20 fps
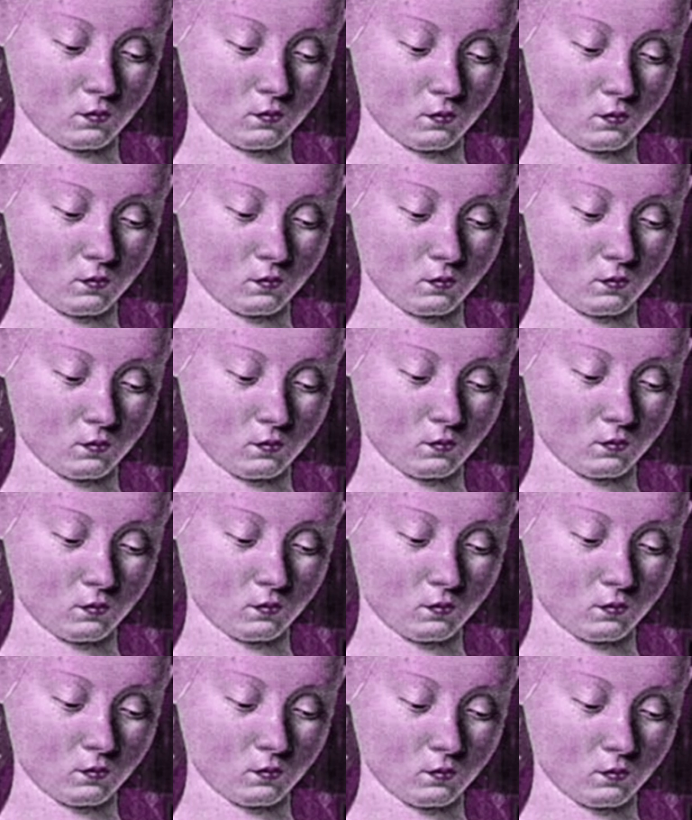
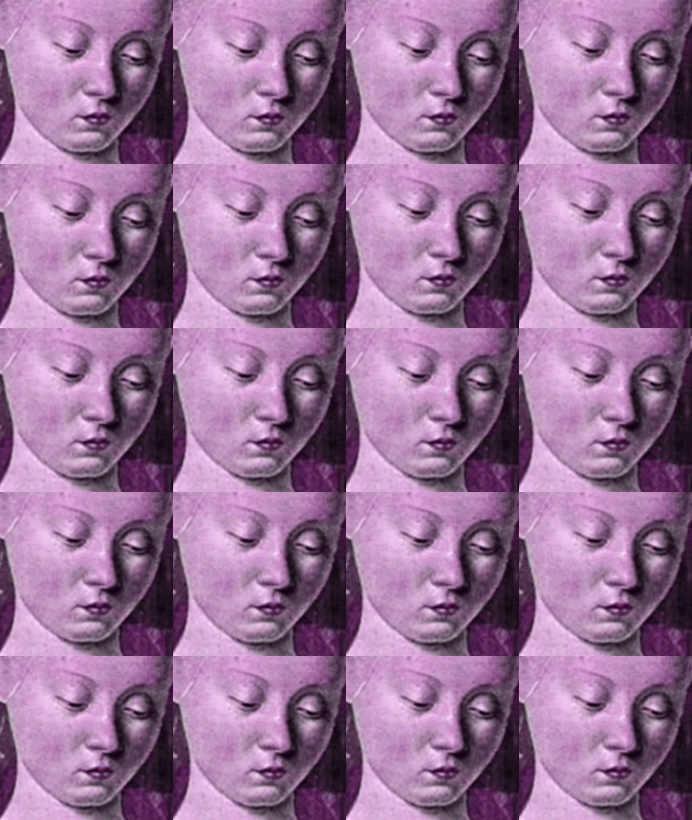
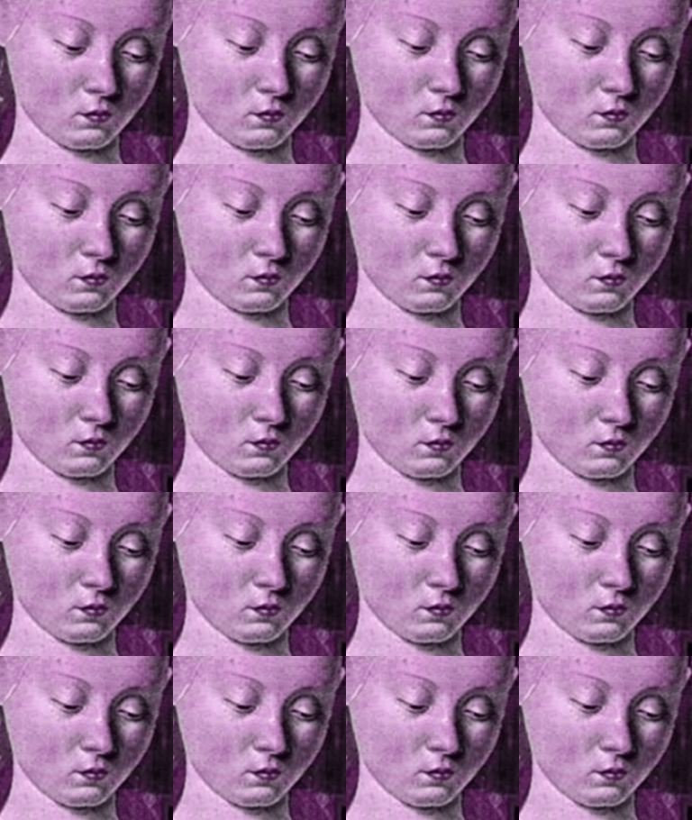No one is speaking in this clip.